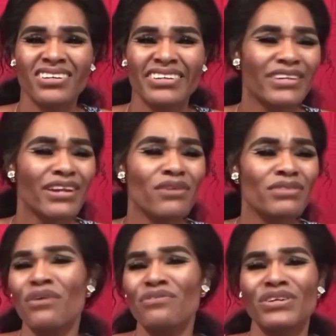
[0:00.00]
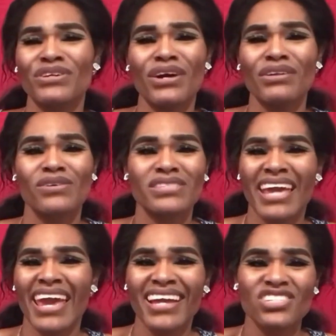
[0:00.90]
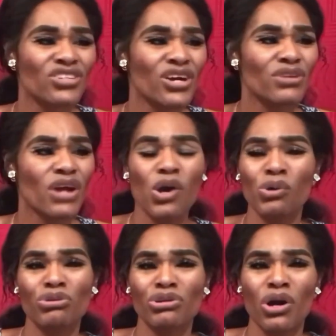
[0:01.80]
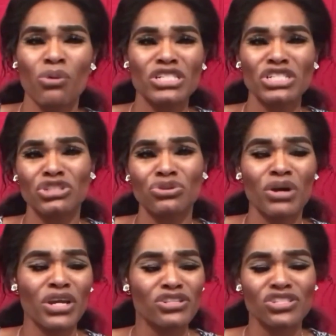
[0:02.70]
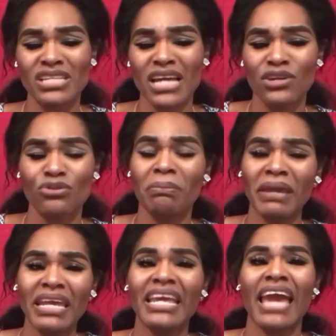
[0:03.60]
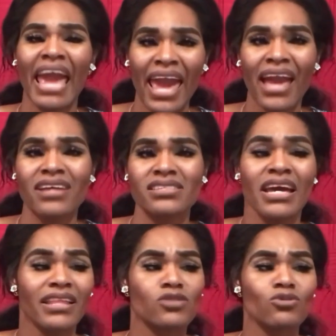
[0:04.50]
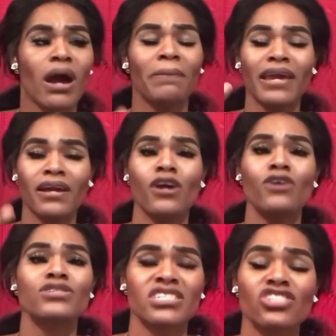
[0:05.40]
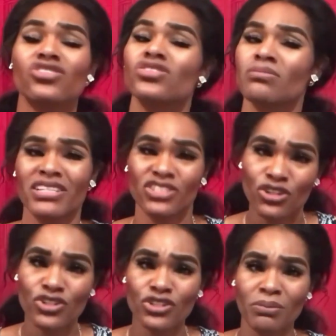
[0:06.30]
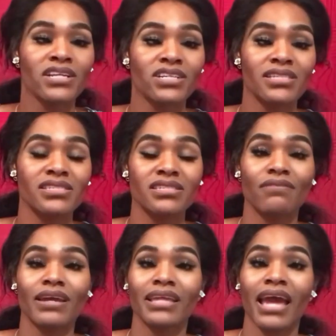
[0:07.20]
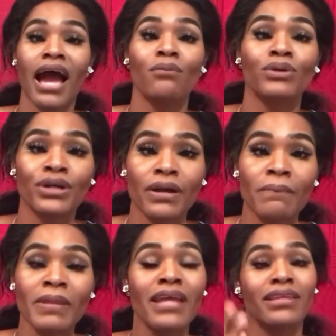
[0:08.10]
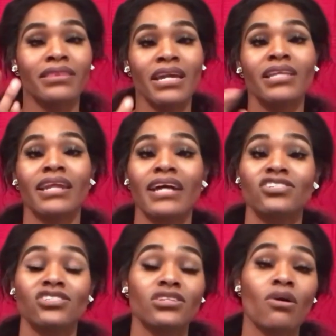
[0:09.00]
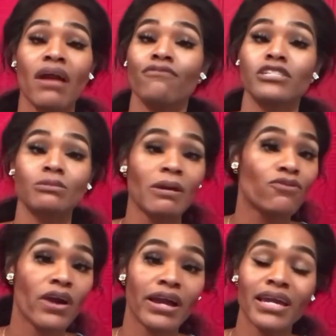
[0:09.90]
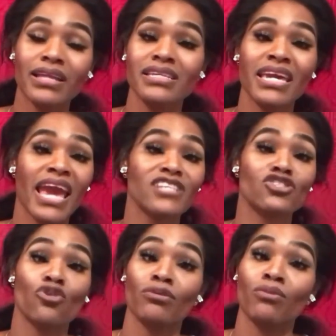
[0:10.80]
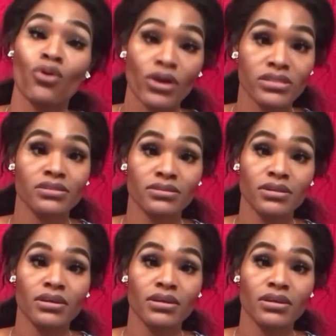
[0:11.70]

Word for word: You don't know, you don't know sex. You don't know, you know, what you're doing. You're just kind of repeating acts. That's why I pay close attention to my children. Apologize and stuff like that. I would. The thing that I just don't have respect for R. Kelly, he has no remorse.